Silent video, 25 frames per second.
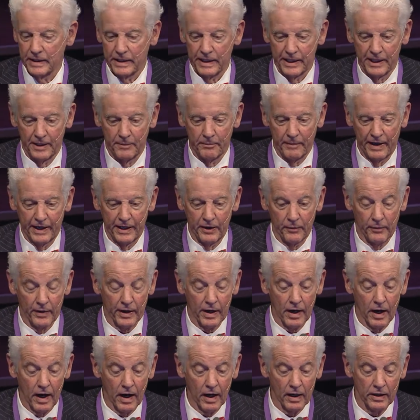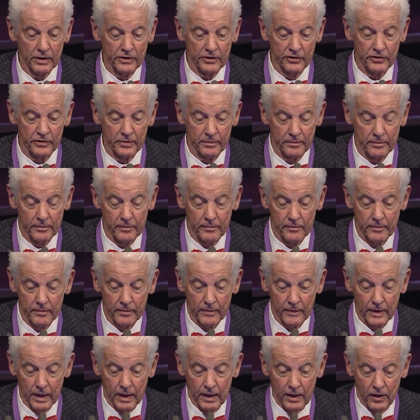in many regards.
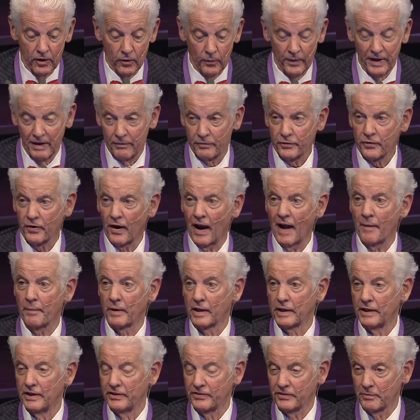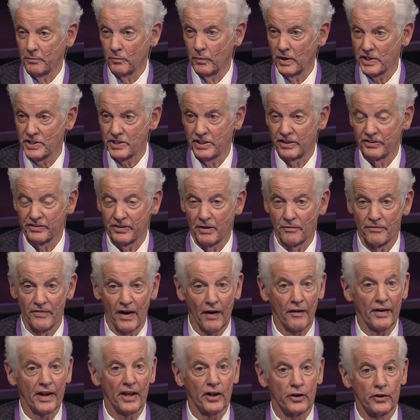We have tribalism, which is a
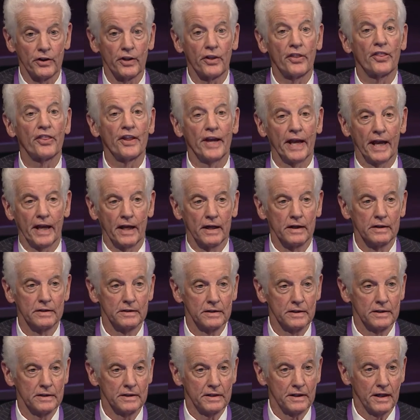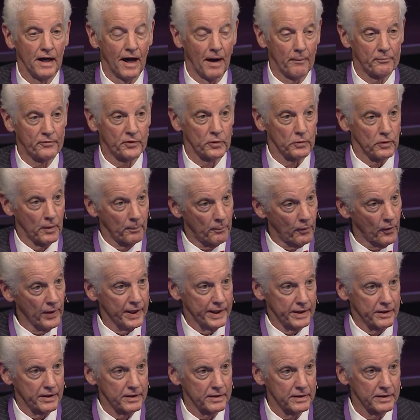very good thing up to a
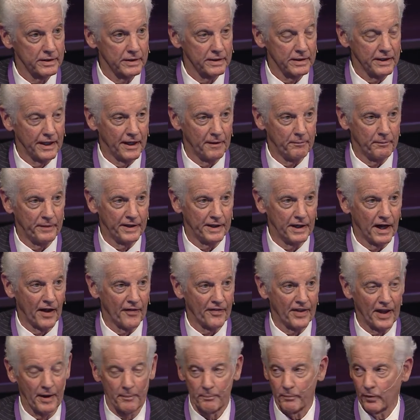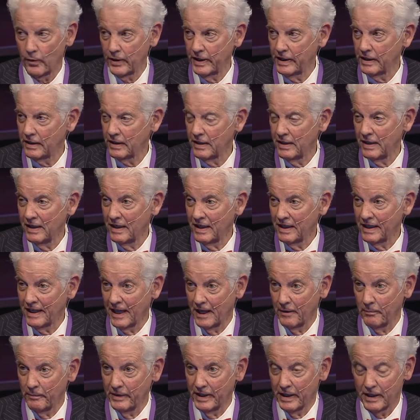point, and beyond that point
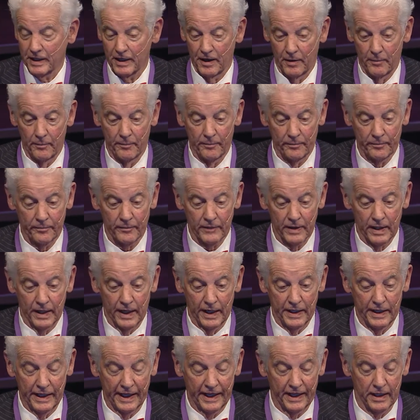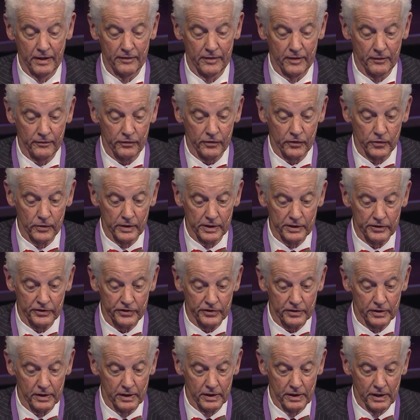can become a negative
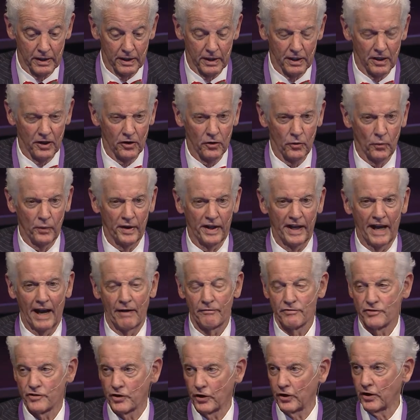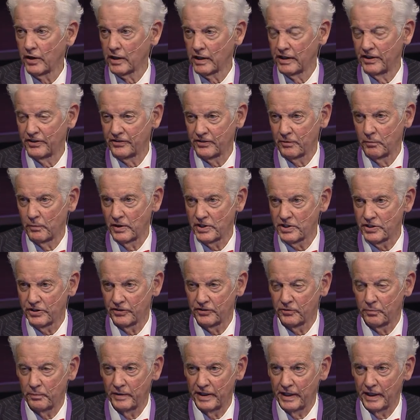influence. We have journalism, which
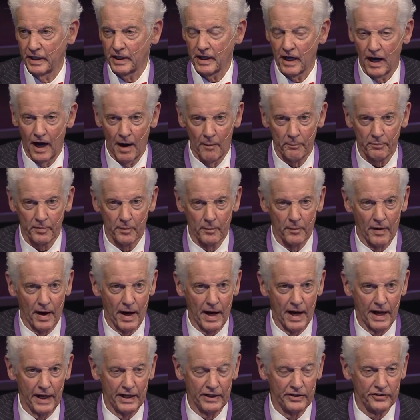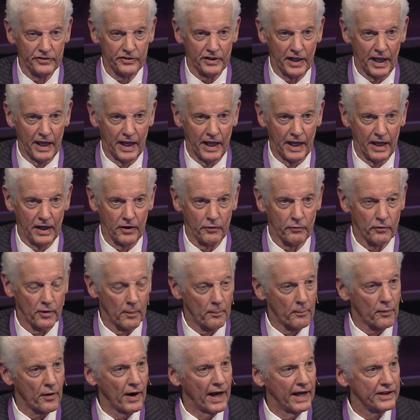is being compromised and
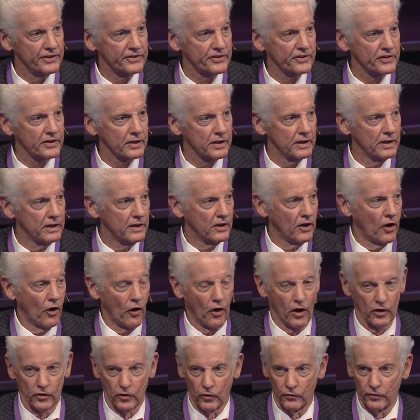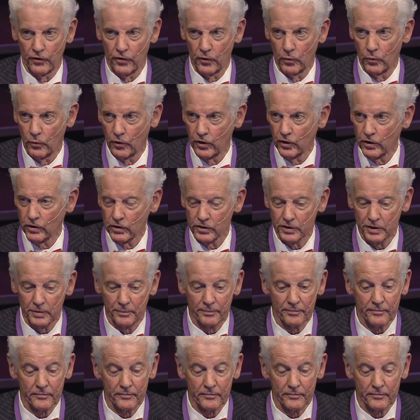repressed all over the world,